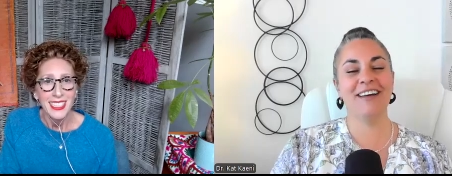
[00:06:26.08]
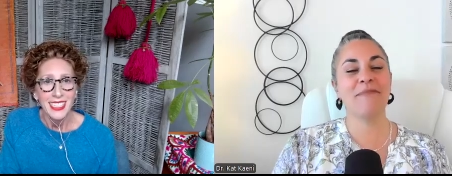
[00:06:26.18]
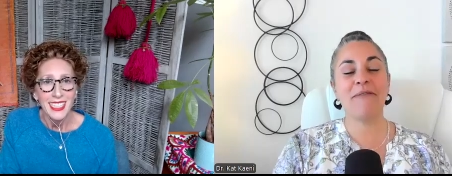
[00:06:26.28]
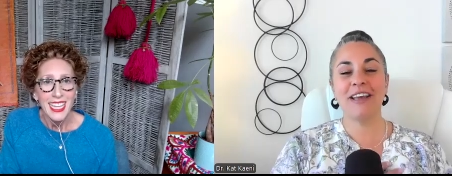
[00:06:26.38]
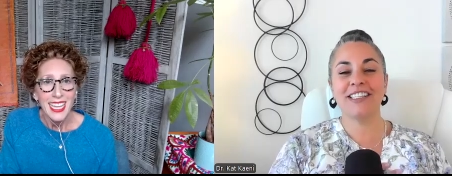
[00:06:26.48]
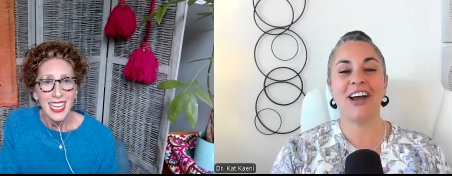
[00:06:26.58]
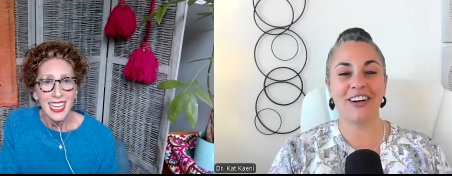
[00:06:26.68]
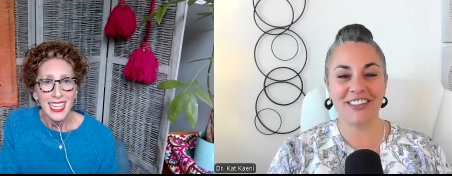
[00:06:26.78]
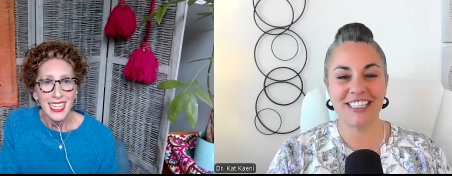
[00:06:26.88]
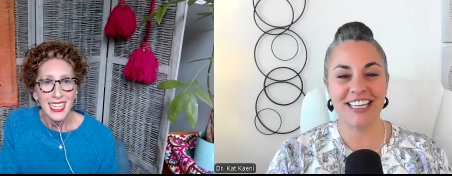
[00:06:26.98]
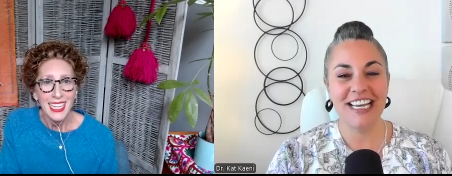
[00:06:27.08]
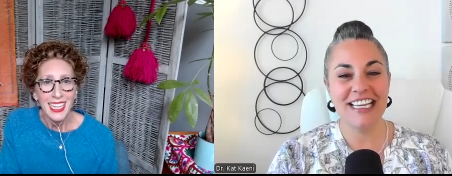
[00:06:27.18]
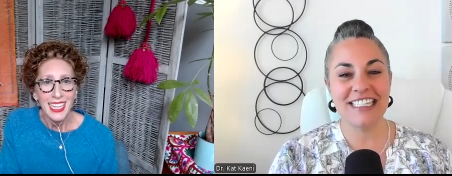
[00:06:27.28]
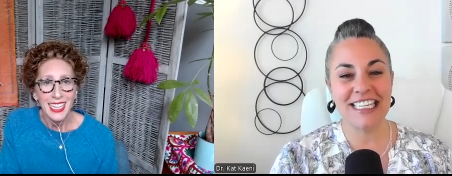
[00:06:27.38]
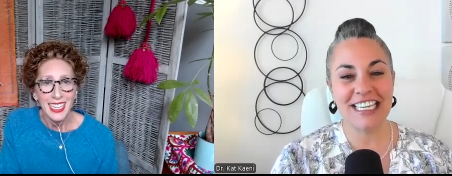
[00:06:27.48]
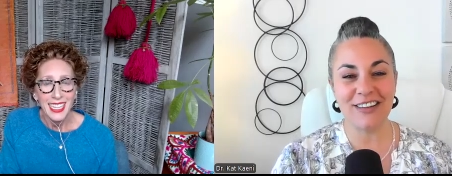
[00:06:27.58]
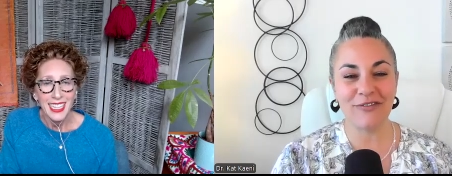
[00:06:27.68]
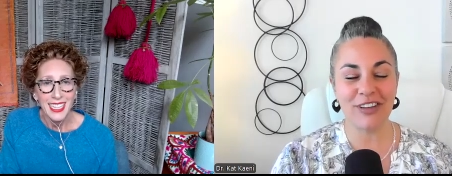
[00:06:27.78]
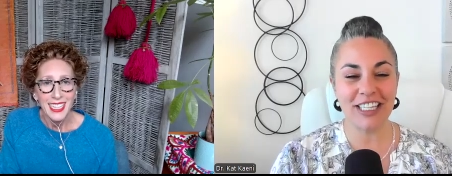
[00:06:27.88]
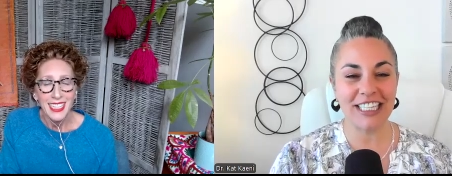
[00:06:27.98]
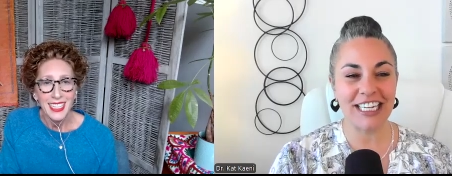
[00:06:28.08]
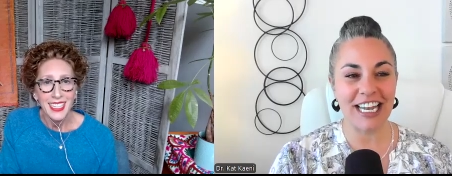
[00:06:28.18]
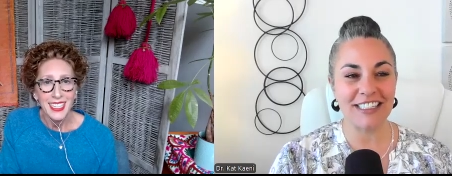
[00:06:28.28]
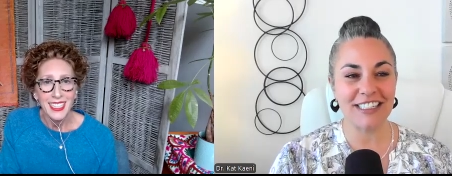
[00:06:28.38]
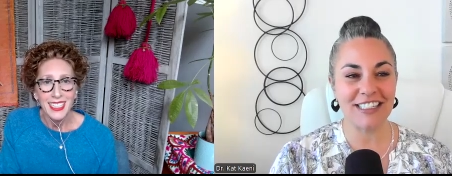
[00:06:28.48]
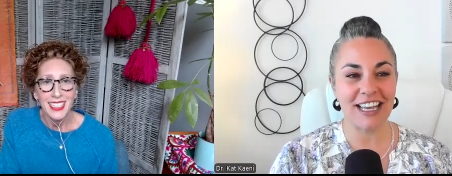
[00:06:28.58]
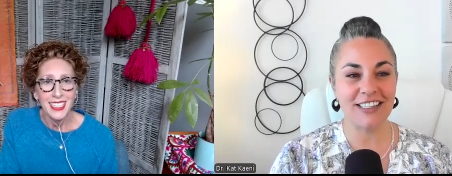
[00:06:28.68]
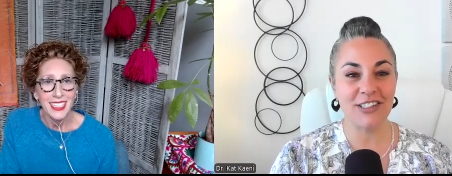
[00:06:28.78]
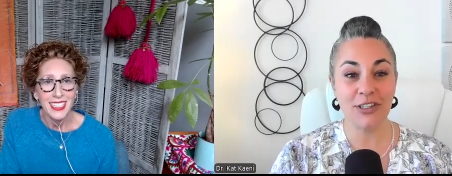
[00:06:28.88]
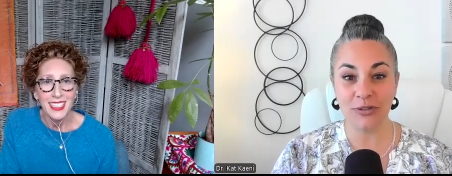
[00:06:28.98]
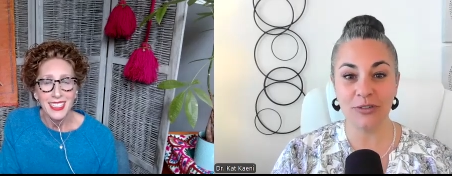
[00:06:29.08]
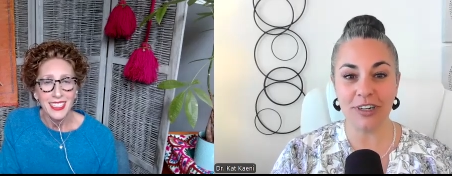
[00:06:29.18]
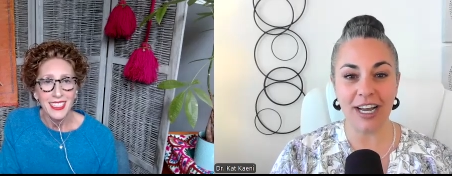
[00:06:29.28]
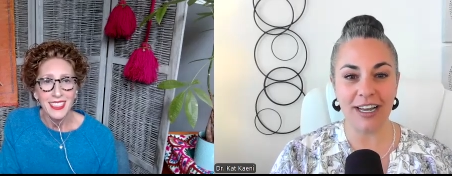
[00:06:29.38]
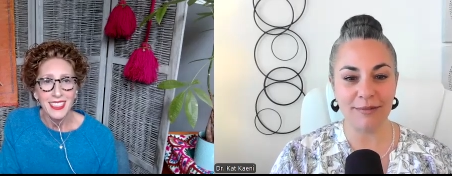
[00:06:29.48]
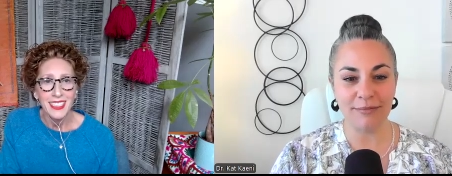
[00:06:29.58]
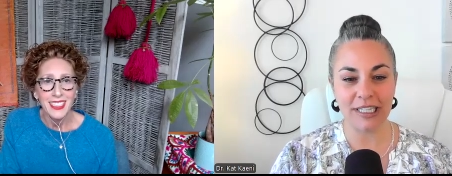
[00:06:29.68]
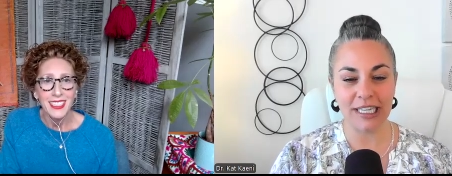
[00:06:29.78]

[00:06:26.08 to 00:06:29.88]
Speaker 1: maybe it's hard to see it and feel it as, as you, um,